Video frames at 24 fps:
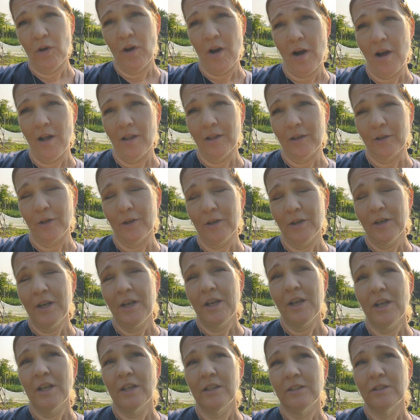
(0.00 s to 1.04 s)
holler.
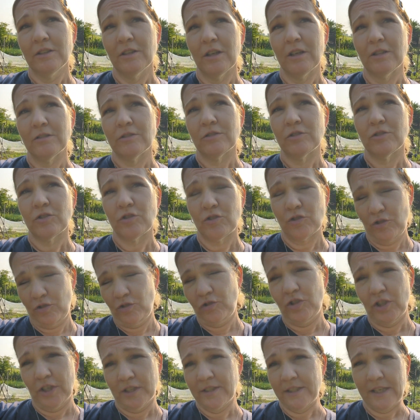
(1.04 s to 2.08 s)

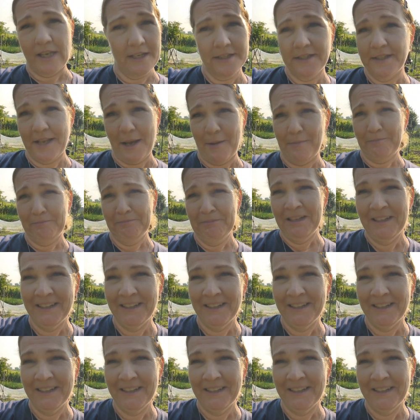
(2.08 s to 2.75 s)
Just heads up.